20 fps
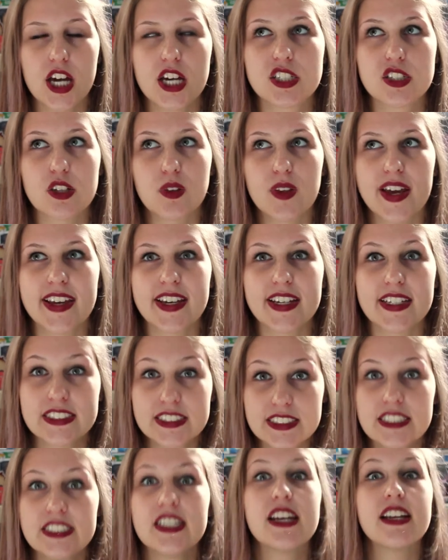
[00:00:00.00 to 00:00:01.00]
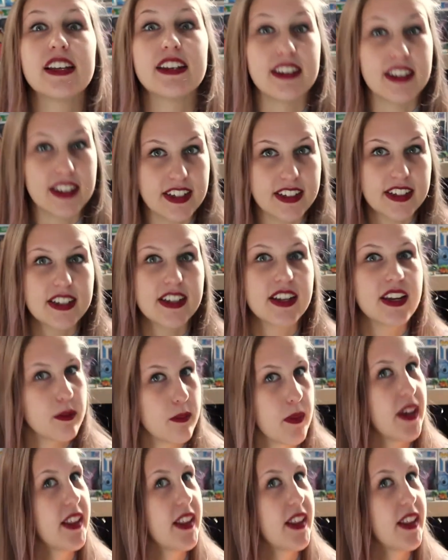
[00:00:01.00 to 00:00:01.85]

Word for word: So like need it in my